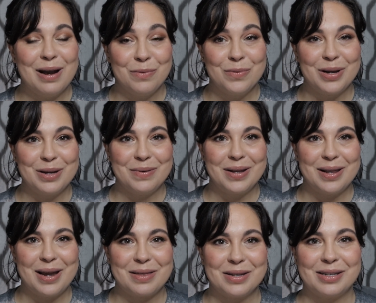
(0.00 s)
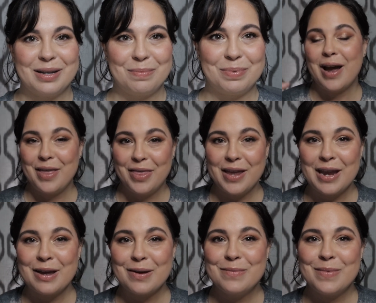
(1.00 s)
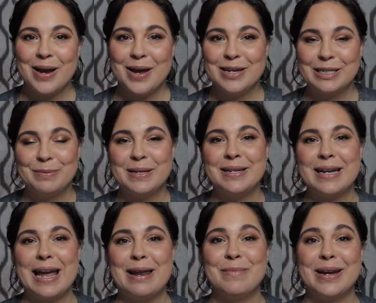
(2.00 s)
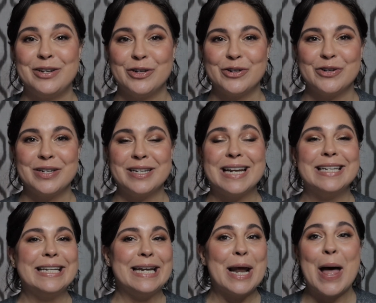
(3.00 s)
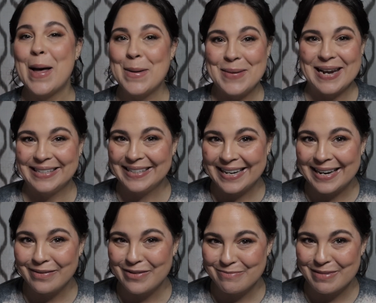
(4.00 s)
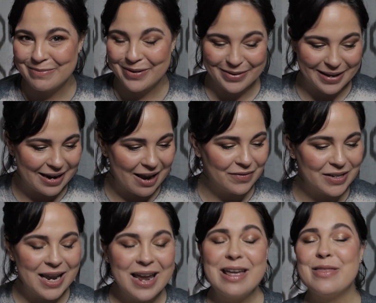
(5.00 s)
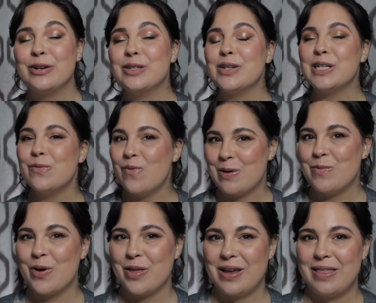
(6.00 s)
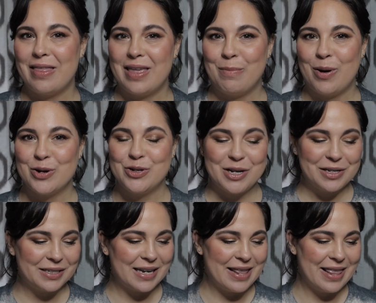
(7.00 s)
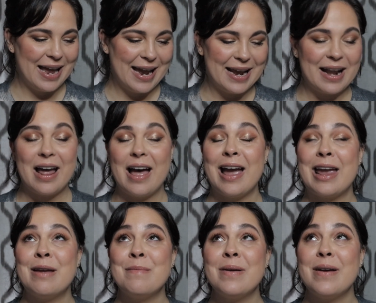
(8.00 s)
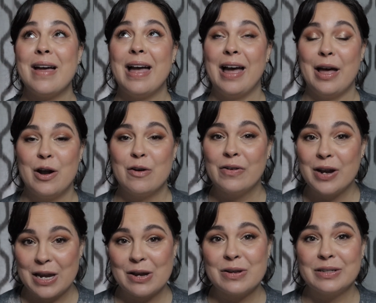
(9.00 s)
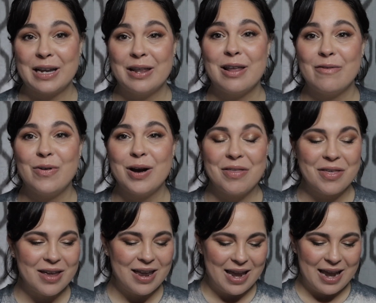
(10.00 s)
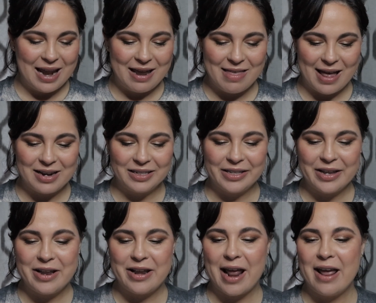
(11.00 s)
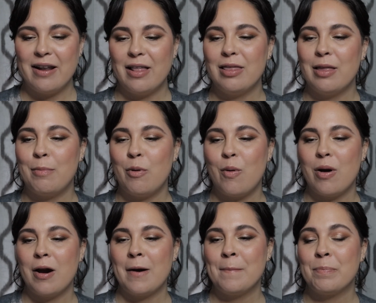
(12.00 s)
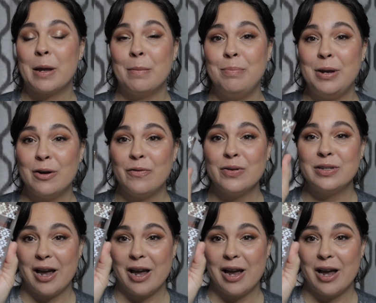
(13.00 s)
I really, really like this lip. I think my husband and my children did amazing with my birthday gift. There's also one more thing that they purchased that I am head over heels in love with, and that is the Nanette Lepore Beautiful